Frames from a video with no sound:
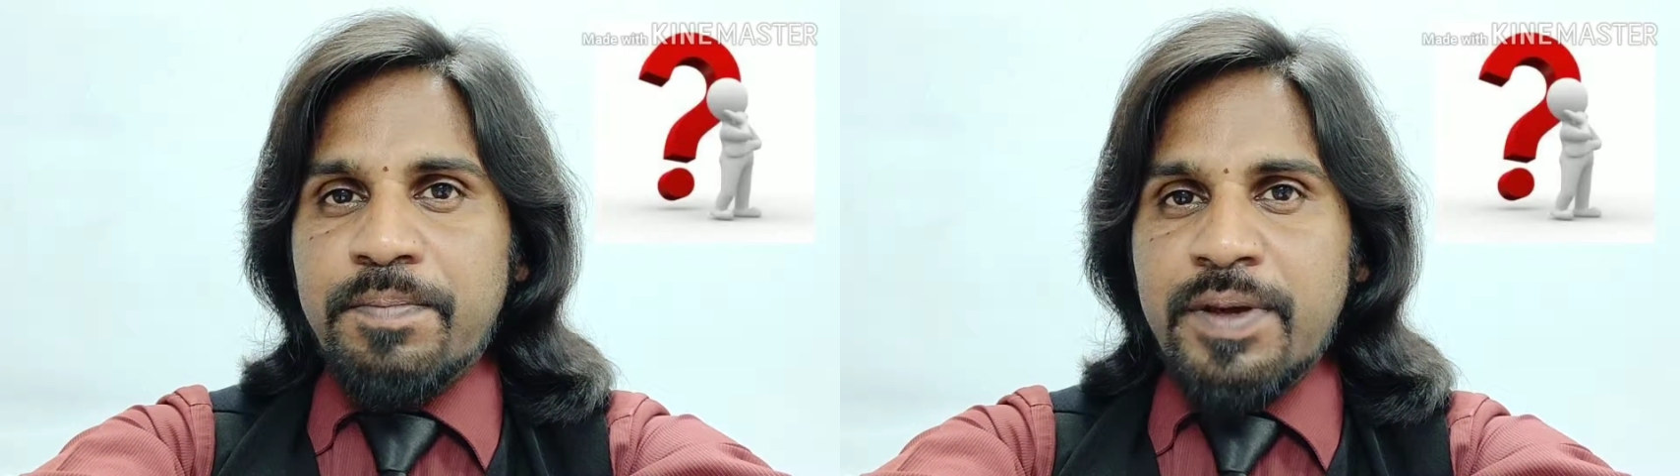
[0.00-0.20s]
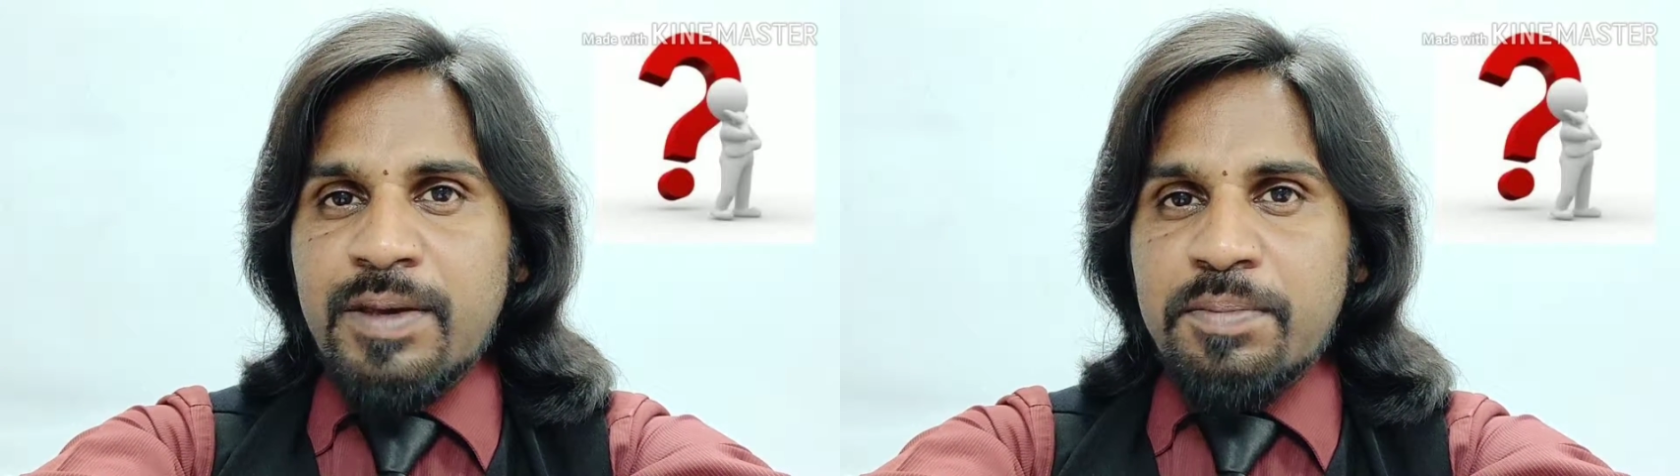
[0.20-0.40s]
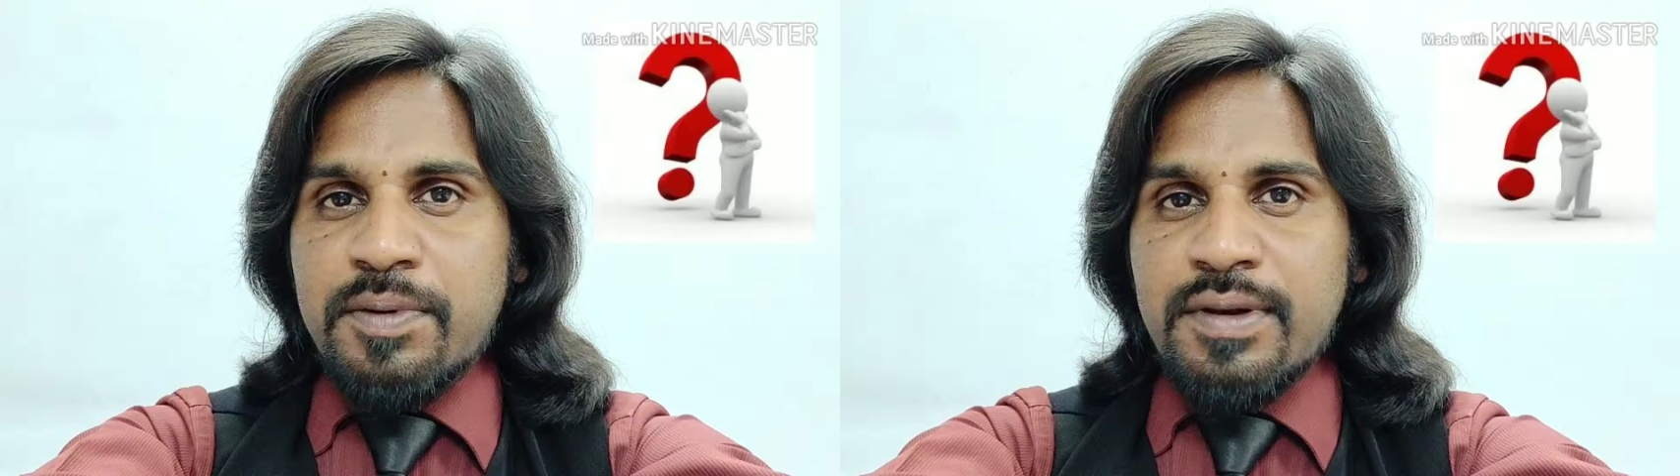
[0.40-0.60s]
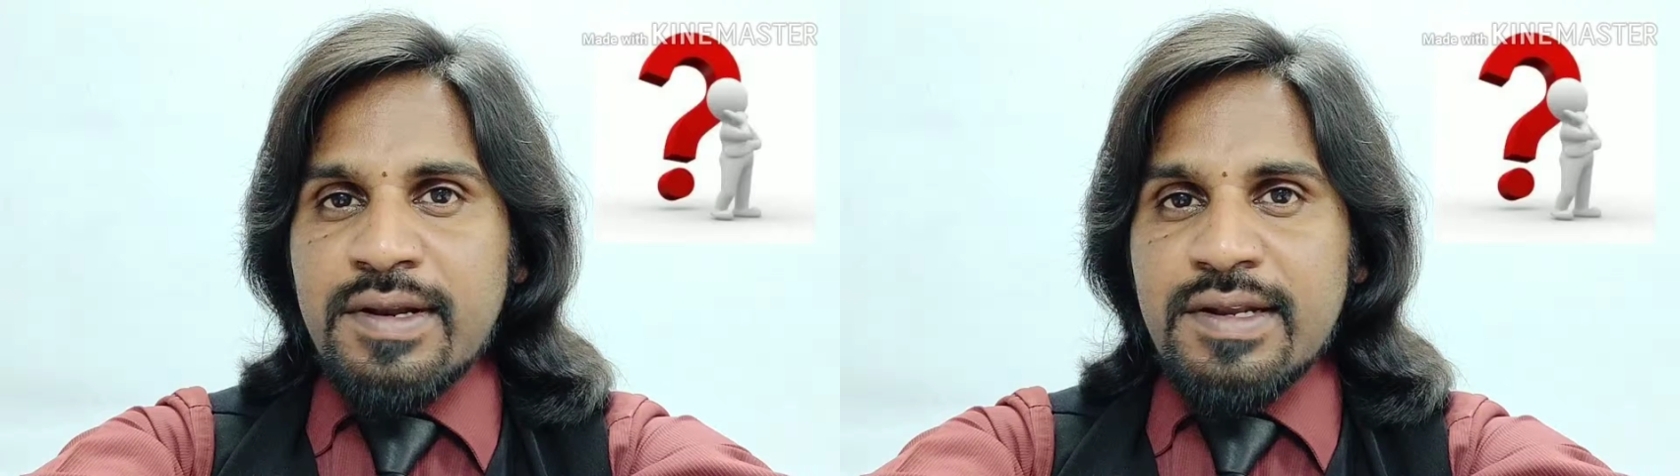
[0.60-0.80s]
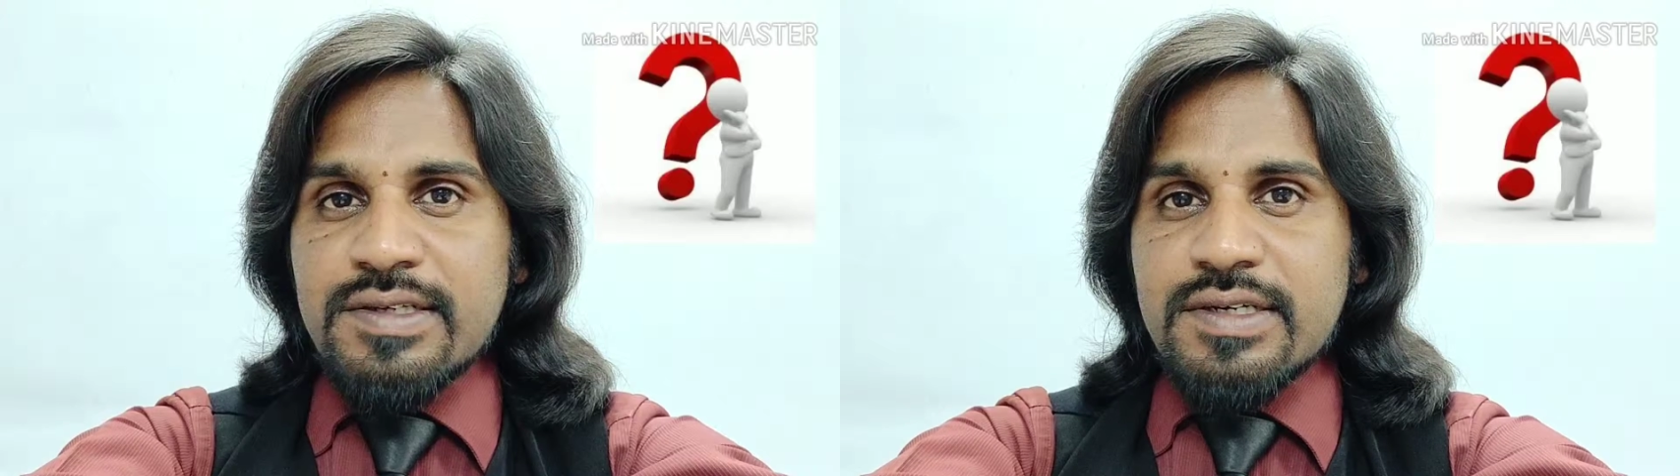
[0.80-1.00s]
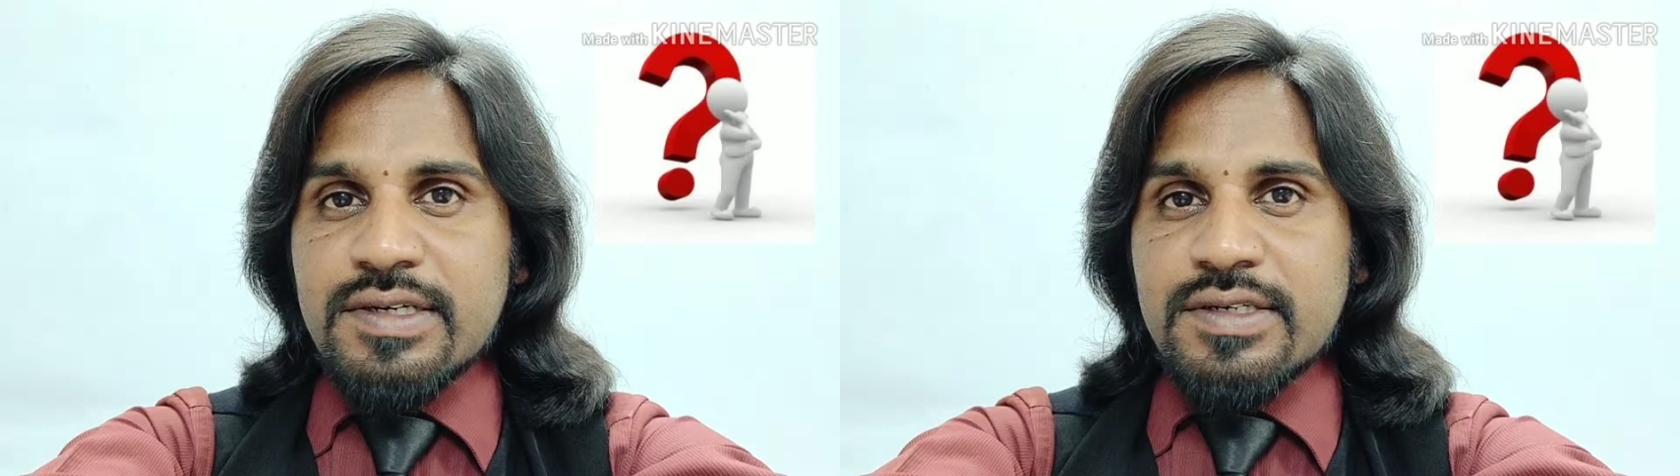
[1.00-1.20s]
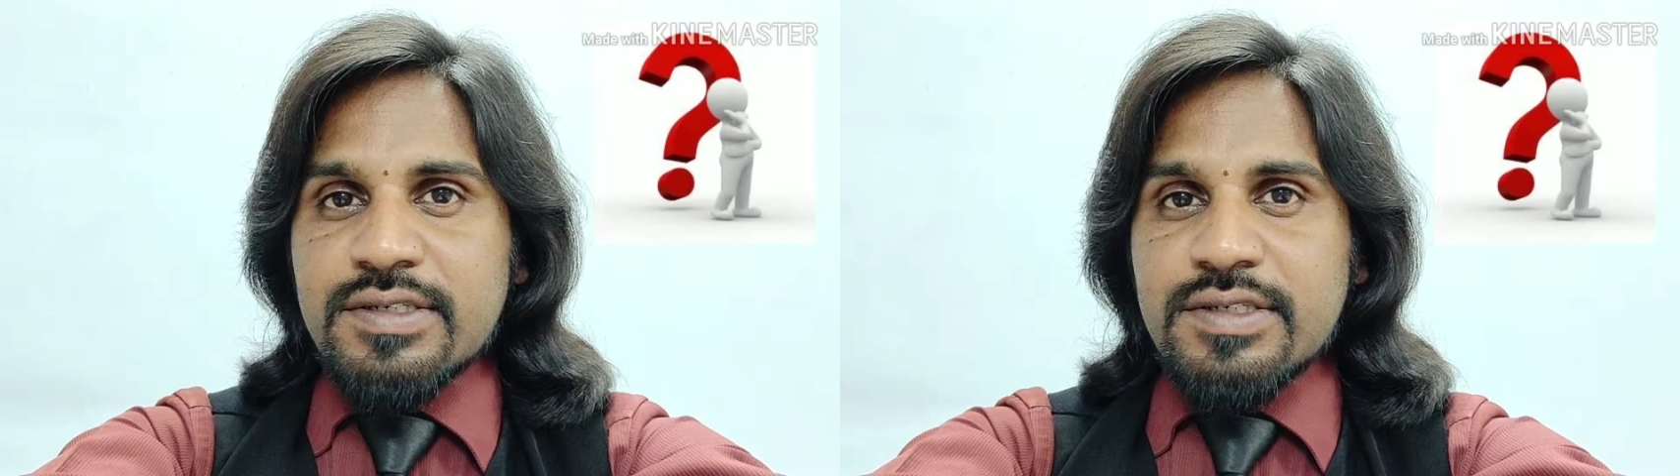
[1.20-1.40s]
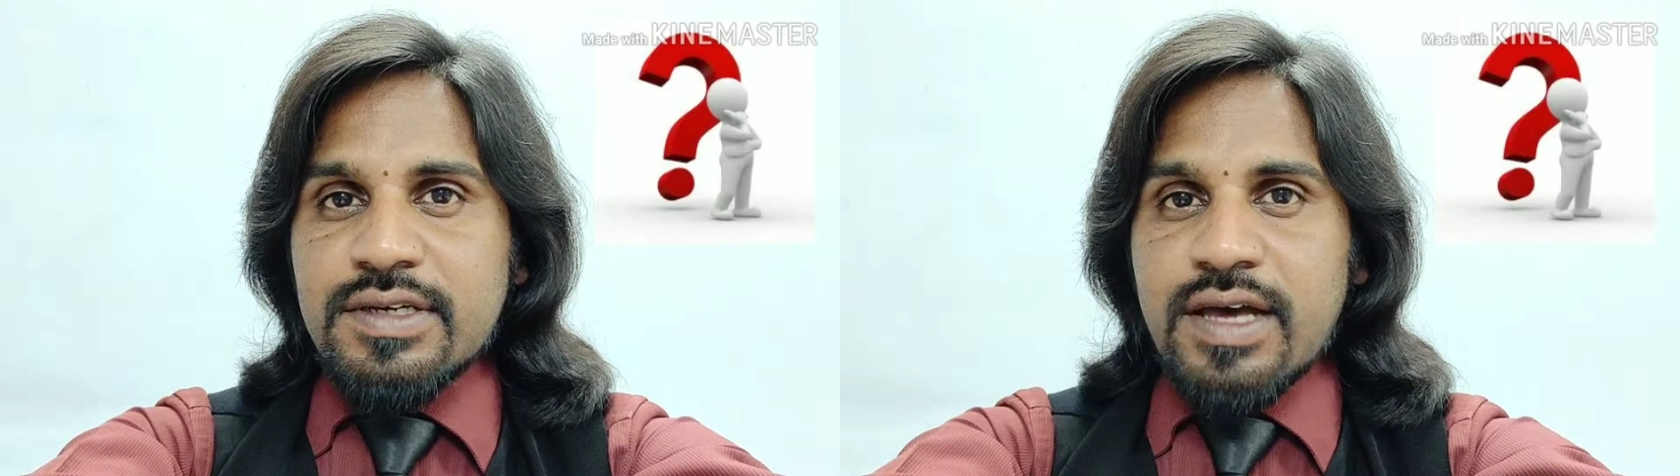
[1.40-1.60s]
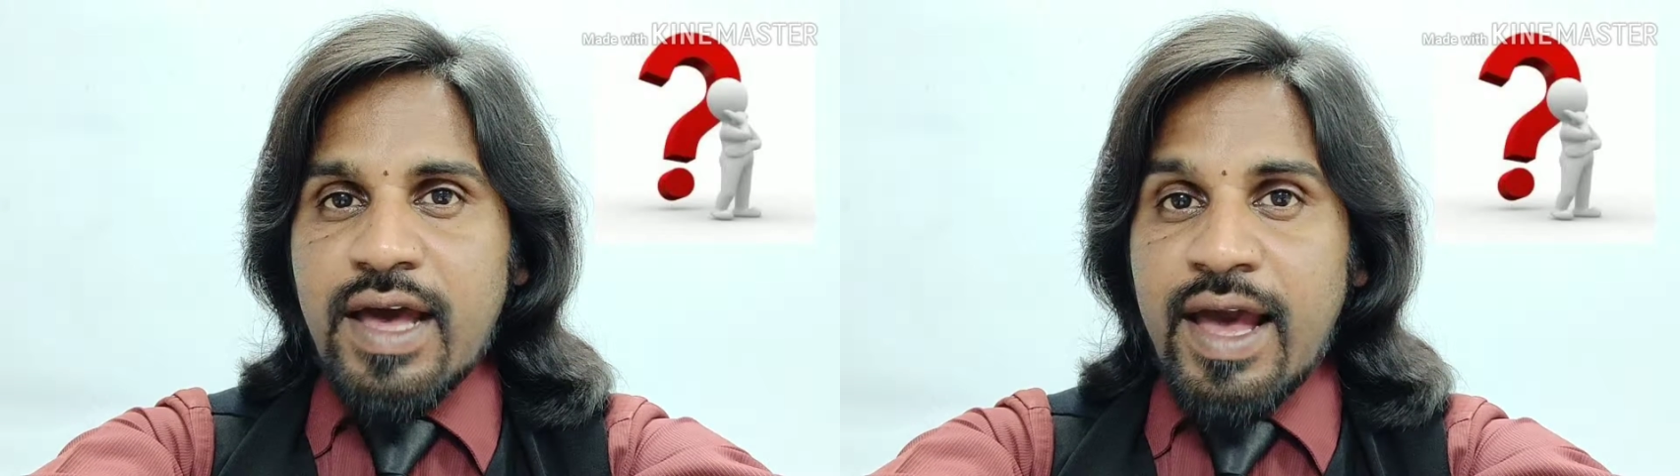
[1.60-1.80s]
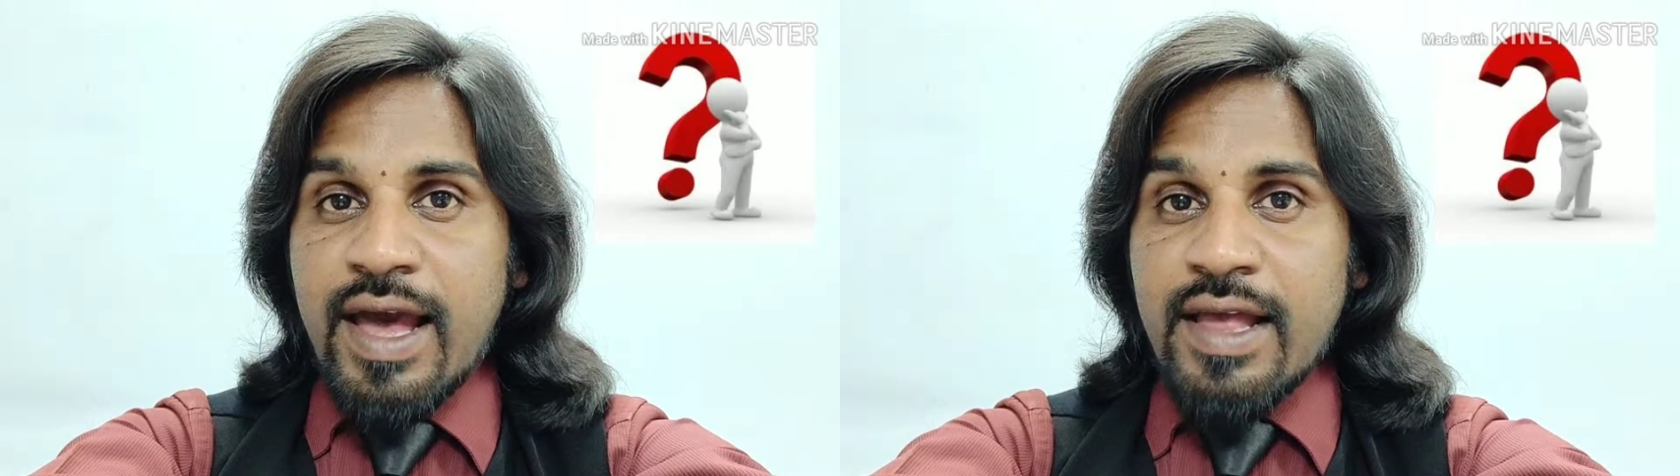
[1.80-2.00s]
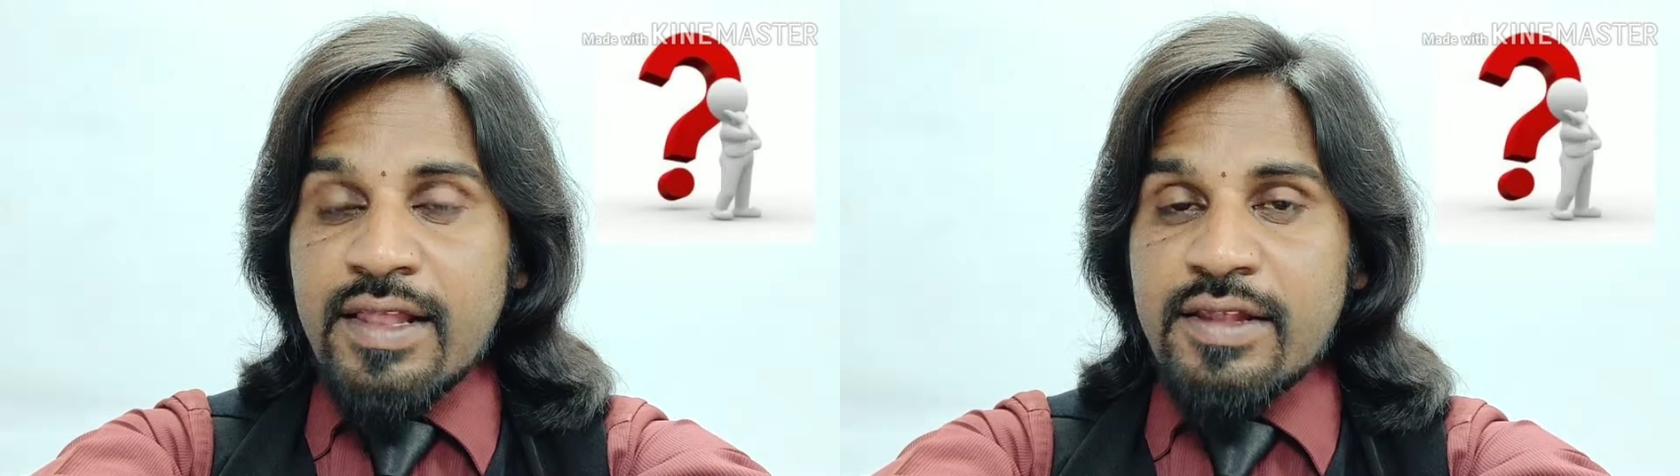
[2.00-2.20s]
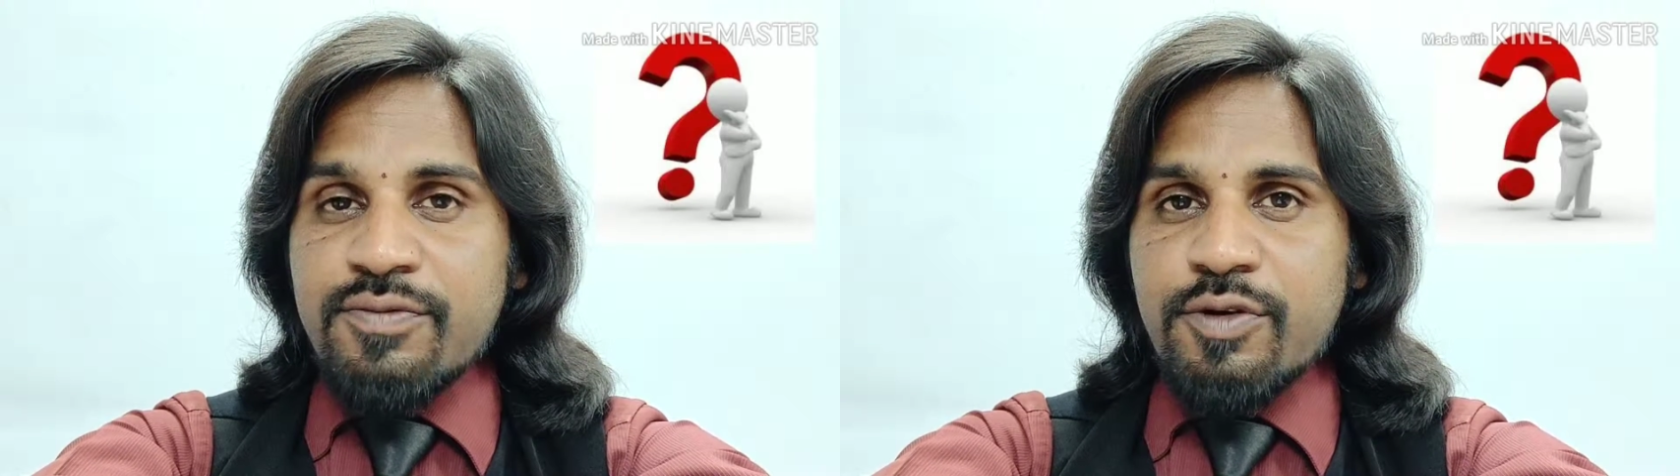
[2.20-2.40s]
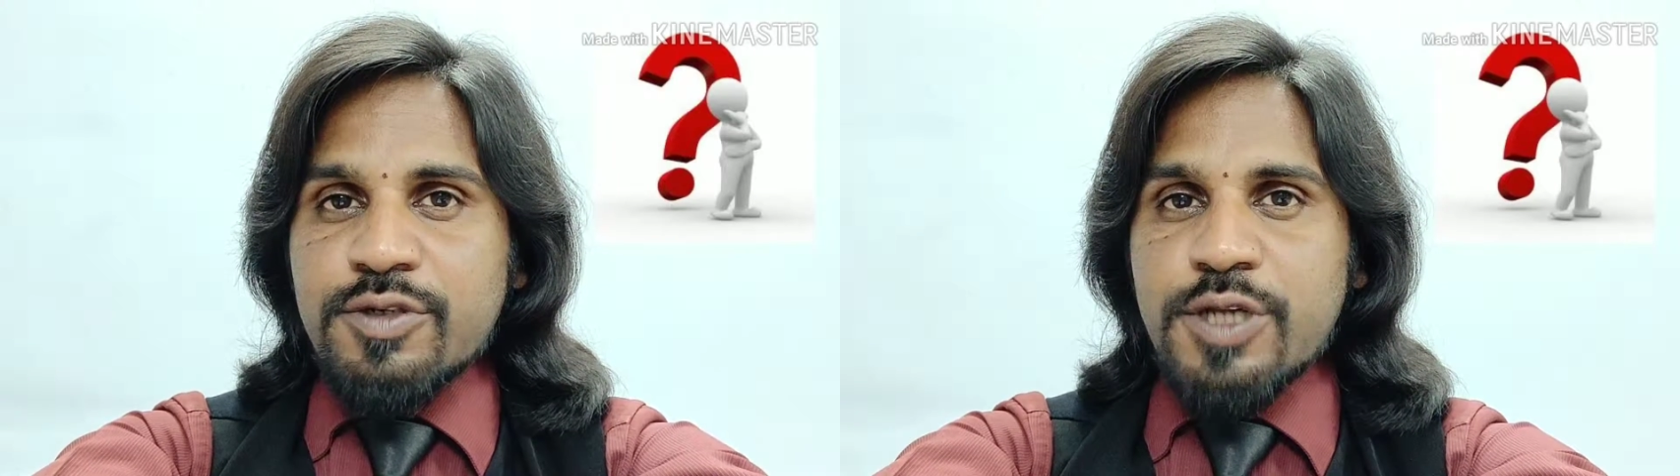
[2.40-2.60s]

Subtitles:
people ask for